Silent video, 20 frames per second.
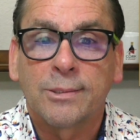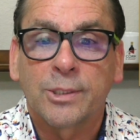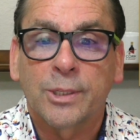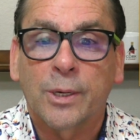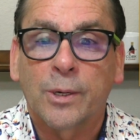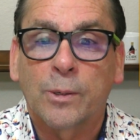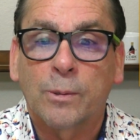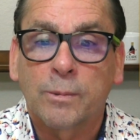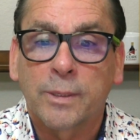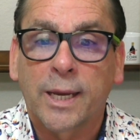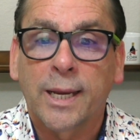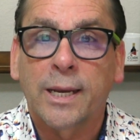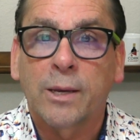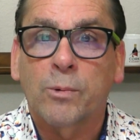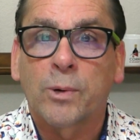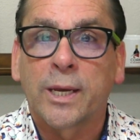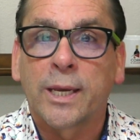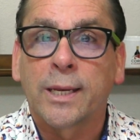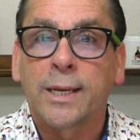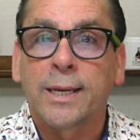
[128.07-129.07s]
So
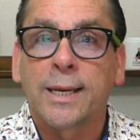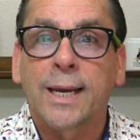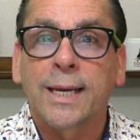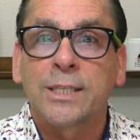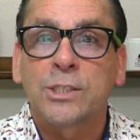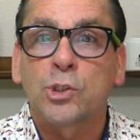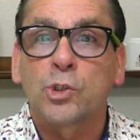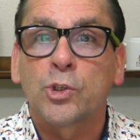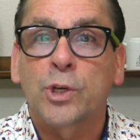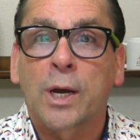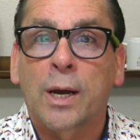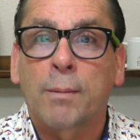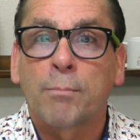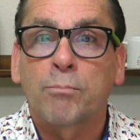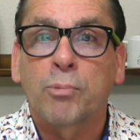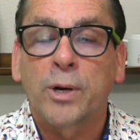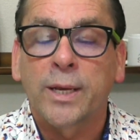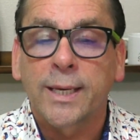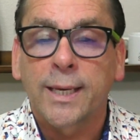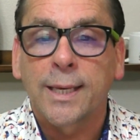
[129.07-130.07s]
anyway, nice job
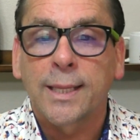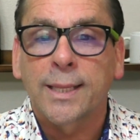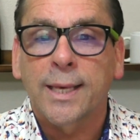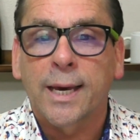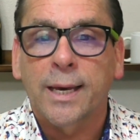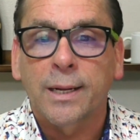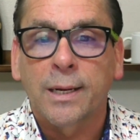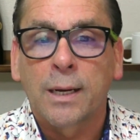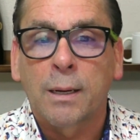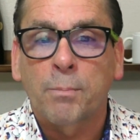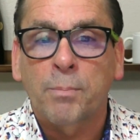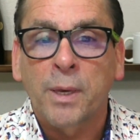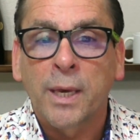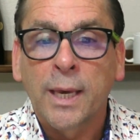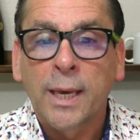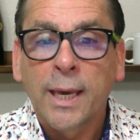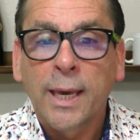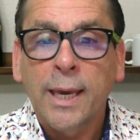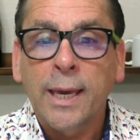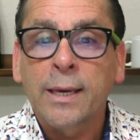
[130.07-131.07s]
breaking that up.
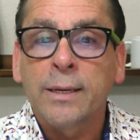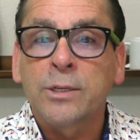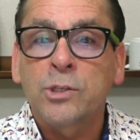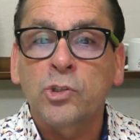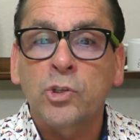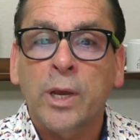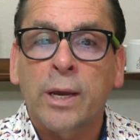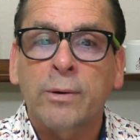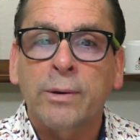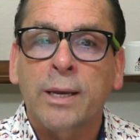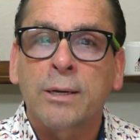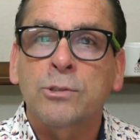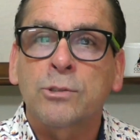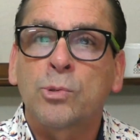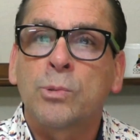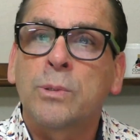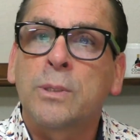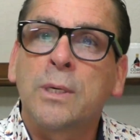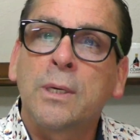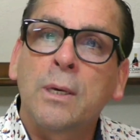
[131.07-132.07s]
And a shout out
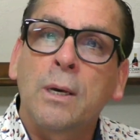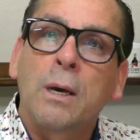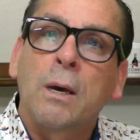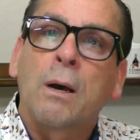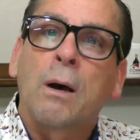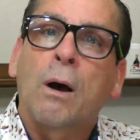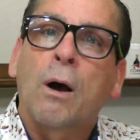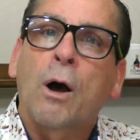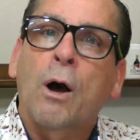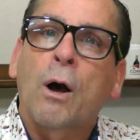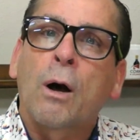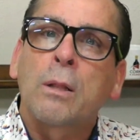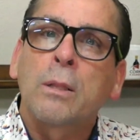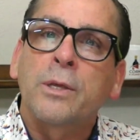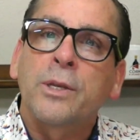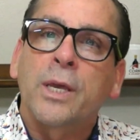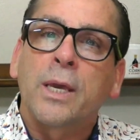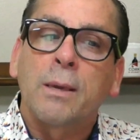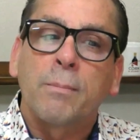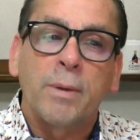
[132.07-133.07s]
to the
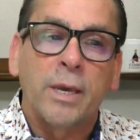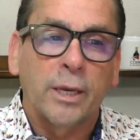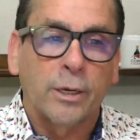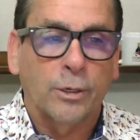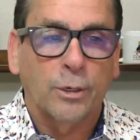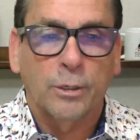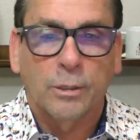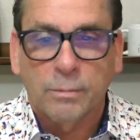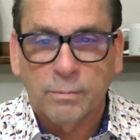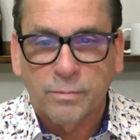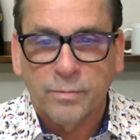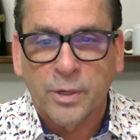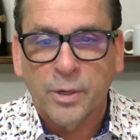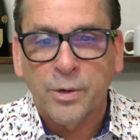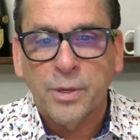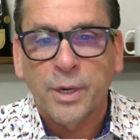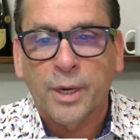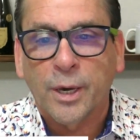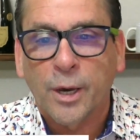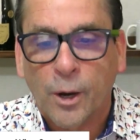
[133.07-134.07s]
holidaymaker. There
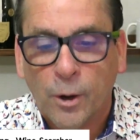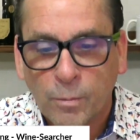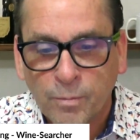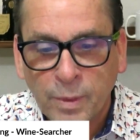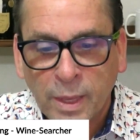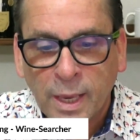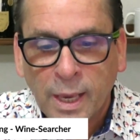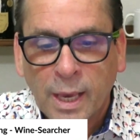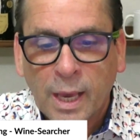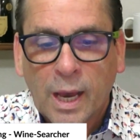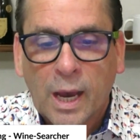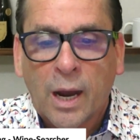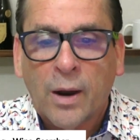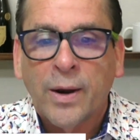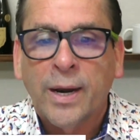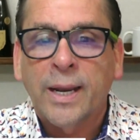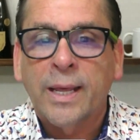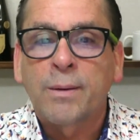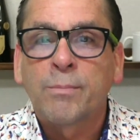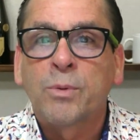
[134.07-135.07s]
you go. All
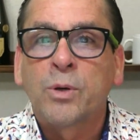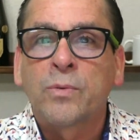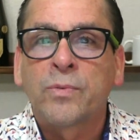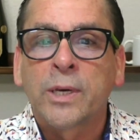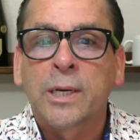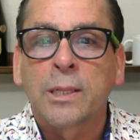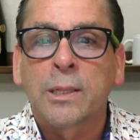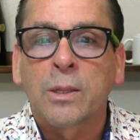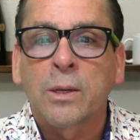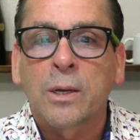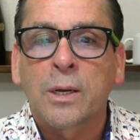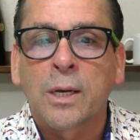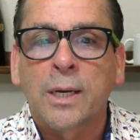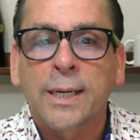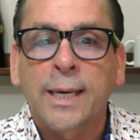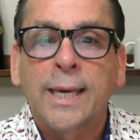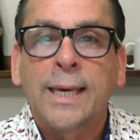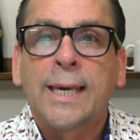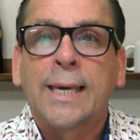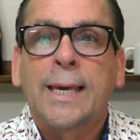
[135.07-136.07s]
right, and moving
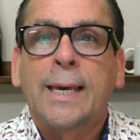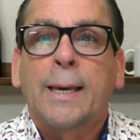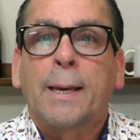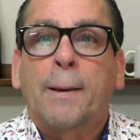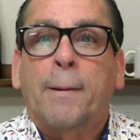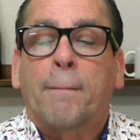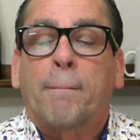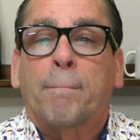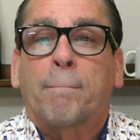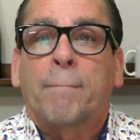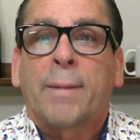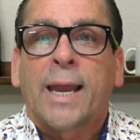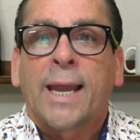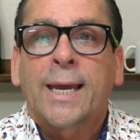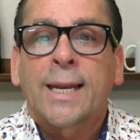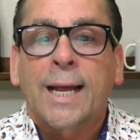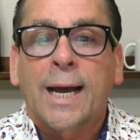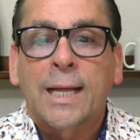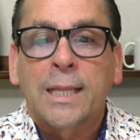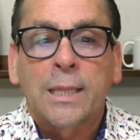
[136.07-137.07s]
along.
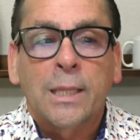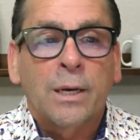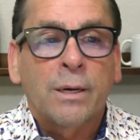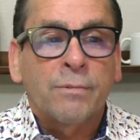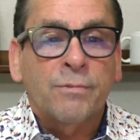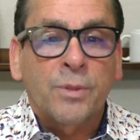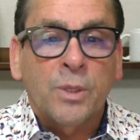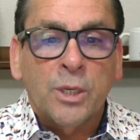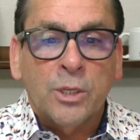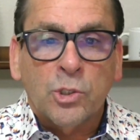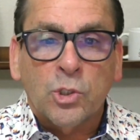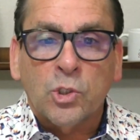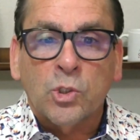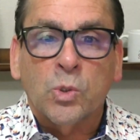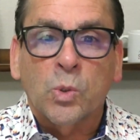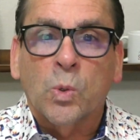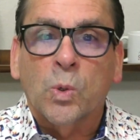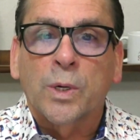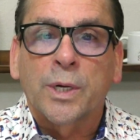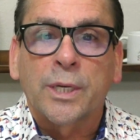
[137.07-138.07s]
Man, I love this
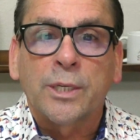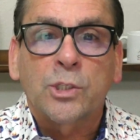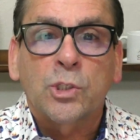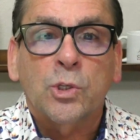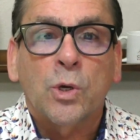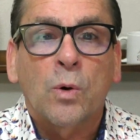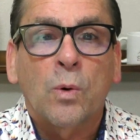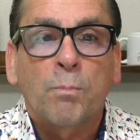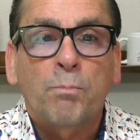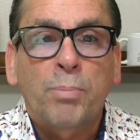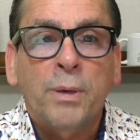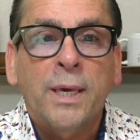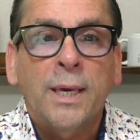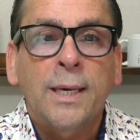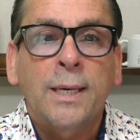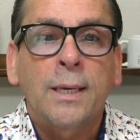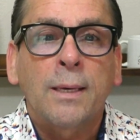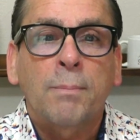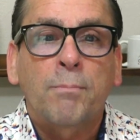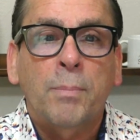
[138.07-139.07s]
story. So
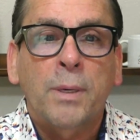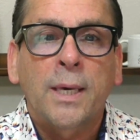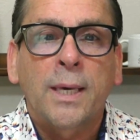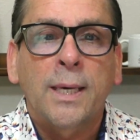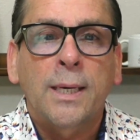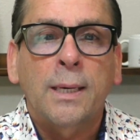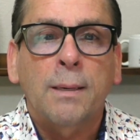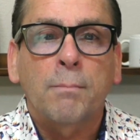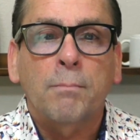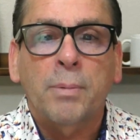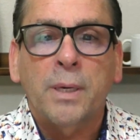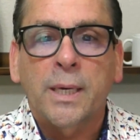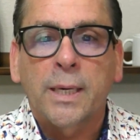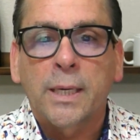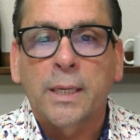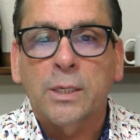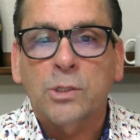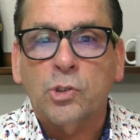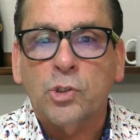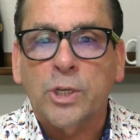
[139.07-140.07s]
big
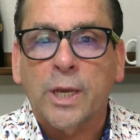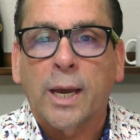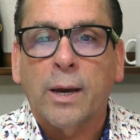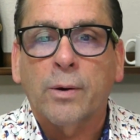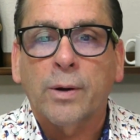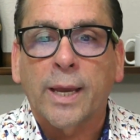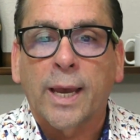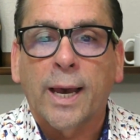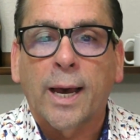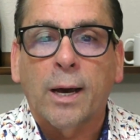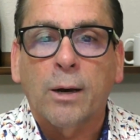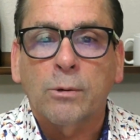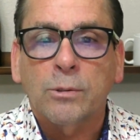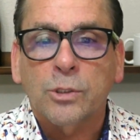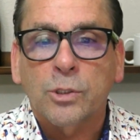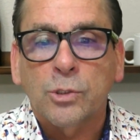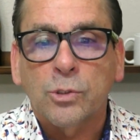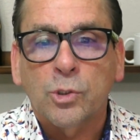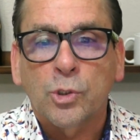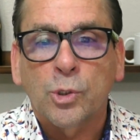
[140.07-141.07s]
shout
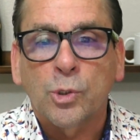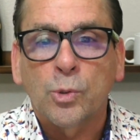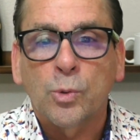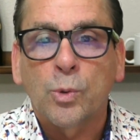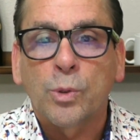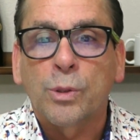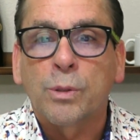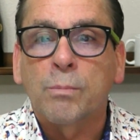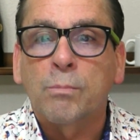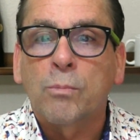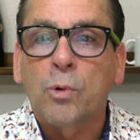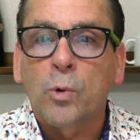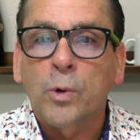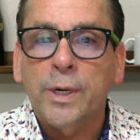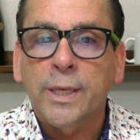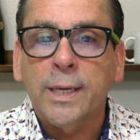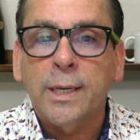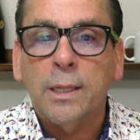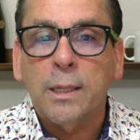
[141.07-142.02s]
out to the Morning